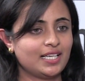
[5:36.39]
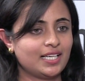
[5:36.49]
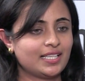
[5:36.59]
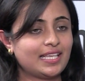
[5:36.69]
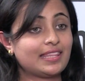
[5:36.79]

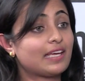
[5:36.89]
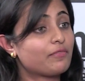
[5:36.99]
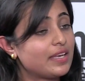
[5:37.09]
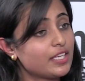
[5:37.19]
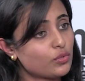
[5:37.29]
They're
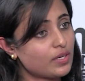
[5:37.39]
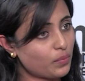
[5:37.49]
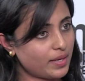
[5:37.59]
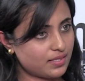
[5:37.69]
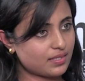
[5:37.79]
willing to
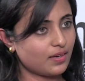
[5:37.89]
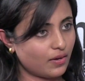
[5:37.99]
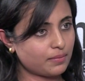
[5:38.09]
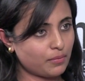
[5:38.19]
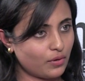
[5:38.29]
invest a
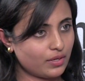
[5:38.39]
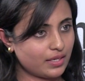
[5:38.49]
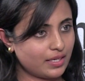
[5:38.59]
lot more